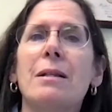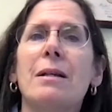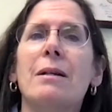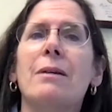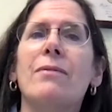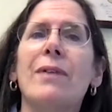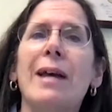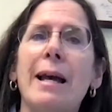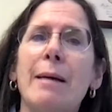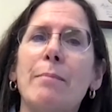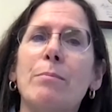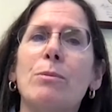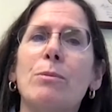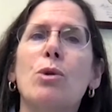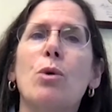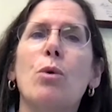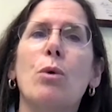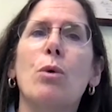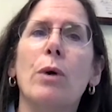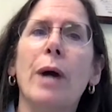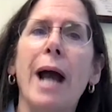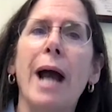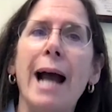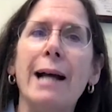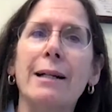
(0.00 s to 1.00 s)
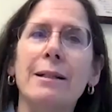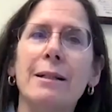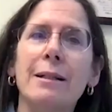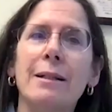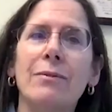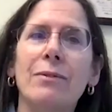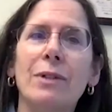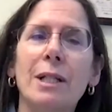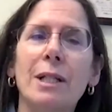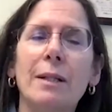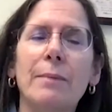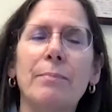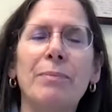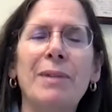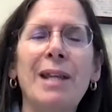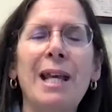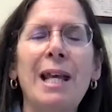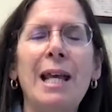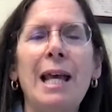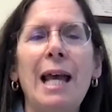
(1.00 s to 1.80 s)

of mTOR activity.